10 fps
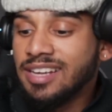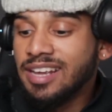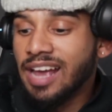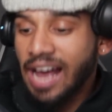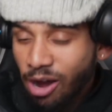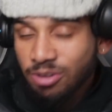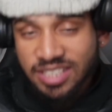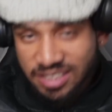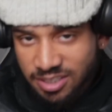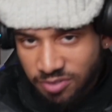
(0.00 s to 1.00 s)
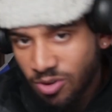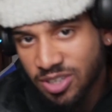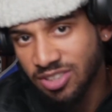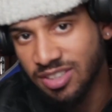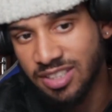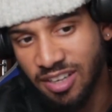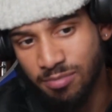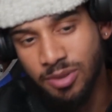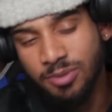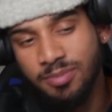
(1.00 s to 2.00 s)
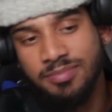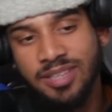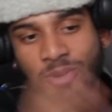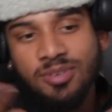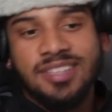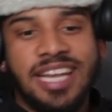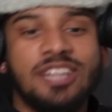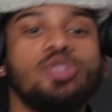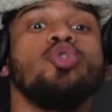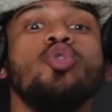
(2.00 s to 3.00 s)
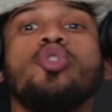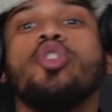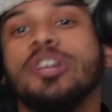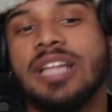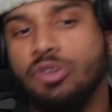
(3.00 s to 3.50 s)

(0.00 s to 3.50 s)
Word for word: I would say just focus on yourself, bro. Don't get too caught.